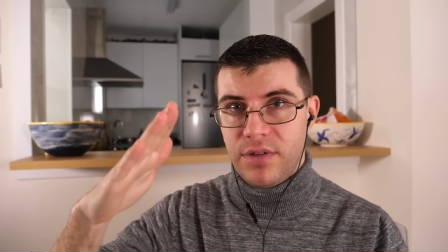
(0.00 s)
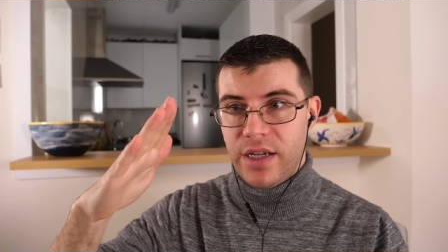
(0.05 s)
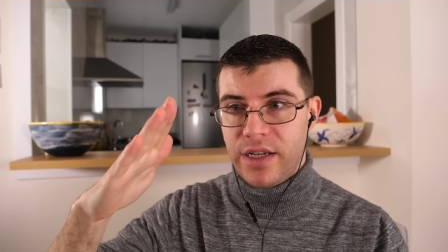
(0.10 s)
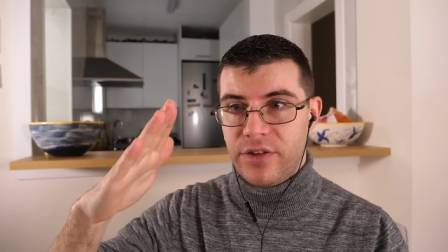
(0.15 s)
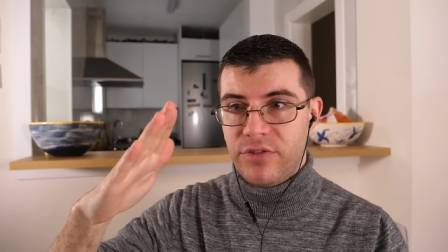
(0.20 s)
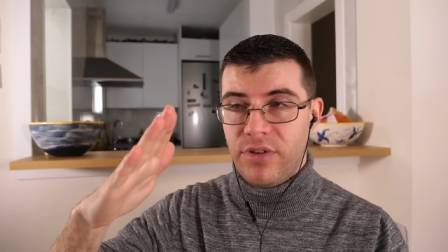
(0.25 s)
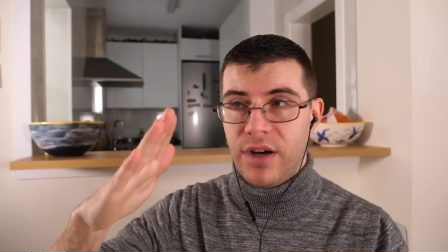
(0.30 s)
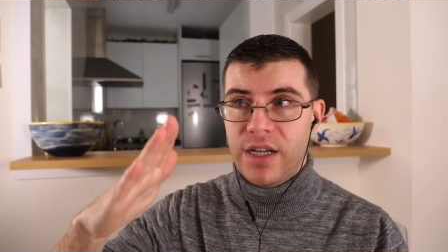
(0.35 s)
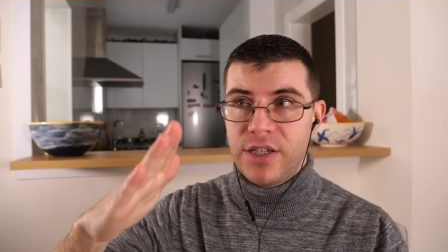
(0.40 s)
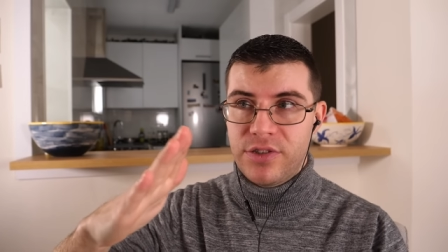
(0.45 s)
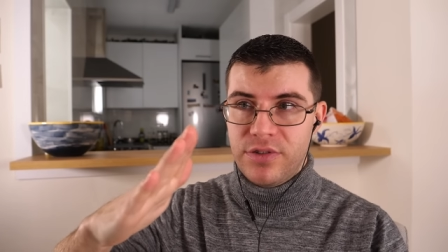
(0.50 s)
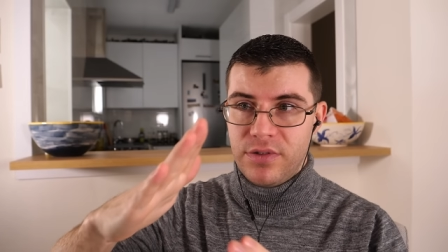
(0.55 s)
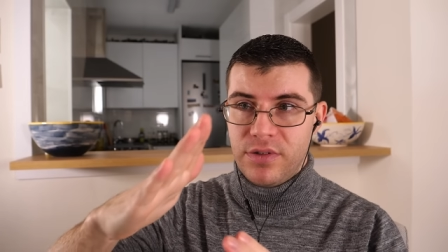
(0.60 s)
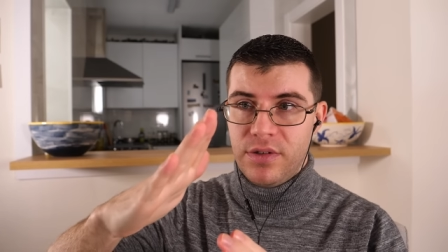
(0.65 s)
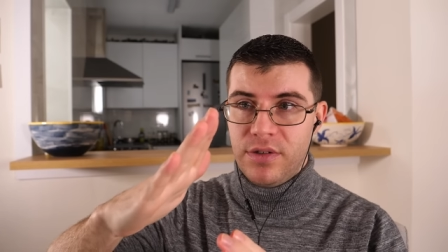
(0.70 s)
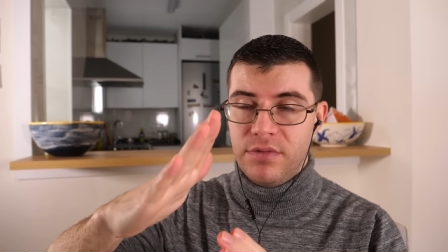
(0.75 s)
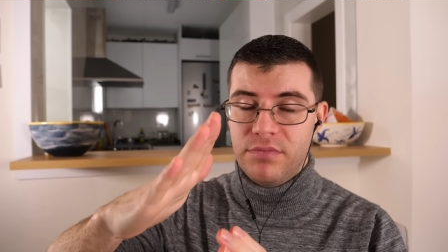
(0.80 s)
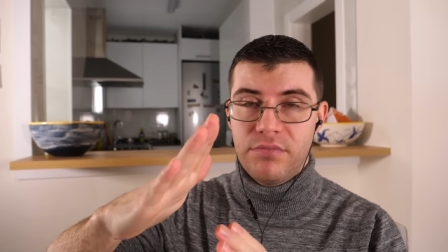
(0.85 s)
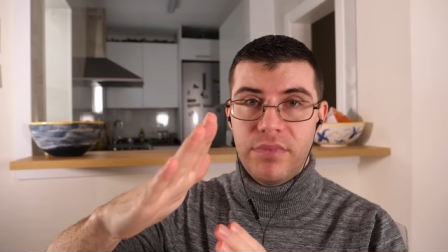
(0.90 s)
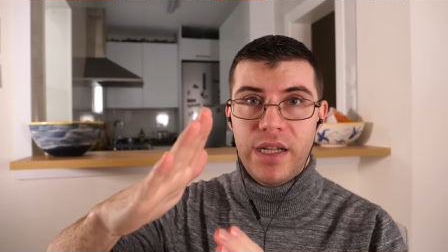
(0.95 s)
like
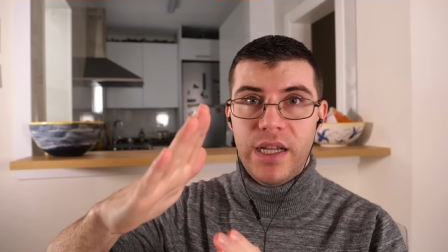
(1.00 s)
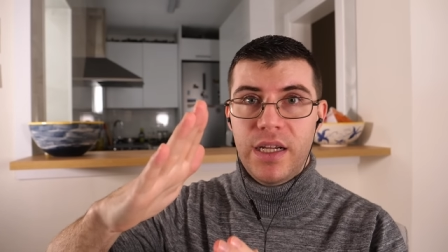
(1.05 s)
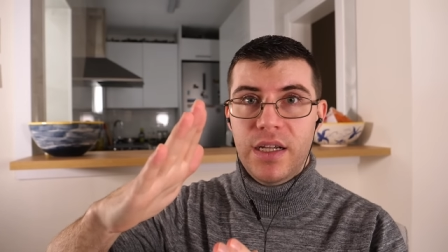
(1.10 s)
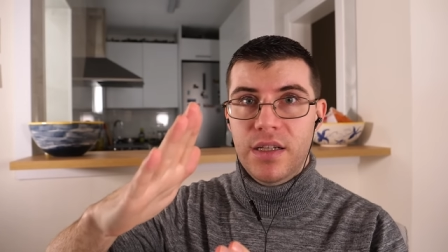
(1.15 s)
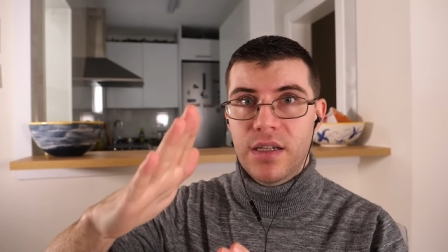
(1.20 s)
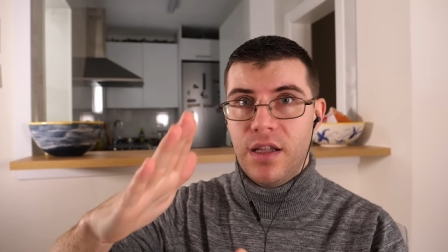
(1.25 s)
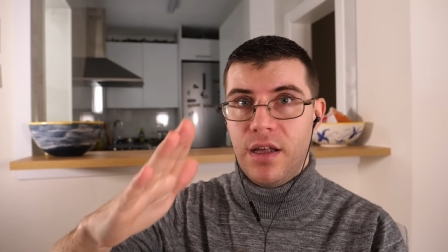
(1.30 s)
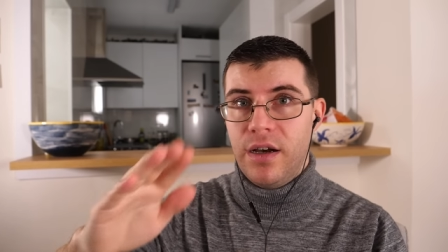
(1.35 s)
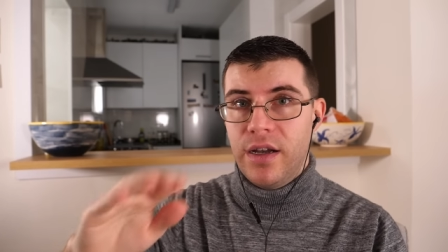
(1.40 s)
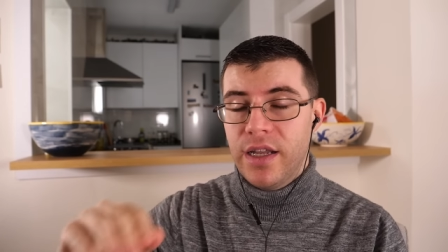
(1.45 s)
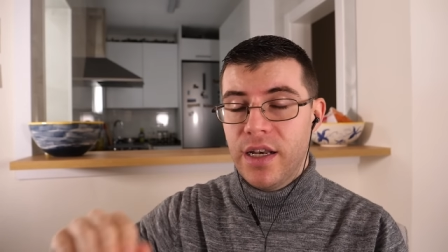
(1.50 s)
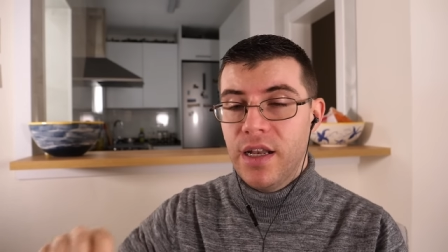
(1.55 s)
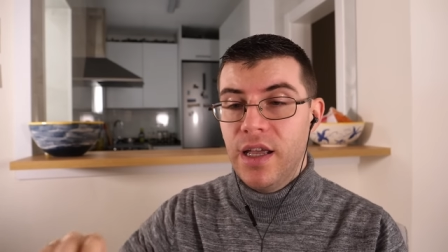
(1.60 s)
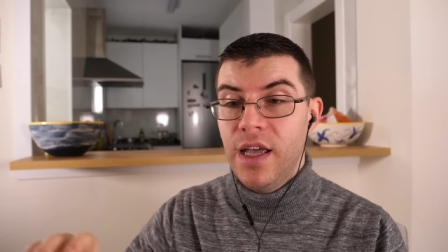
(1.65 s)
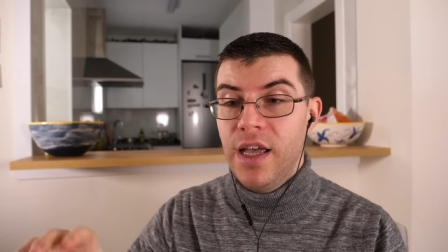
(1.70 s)
gradual incline,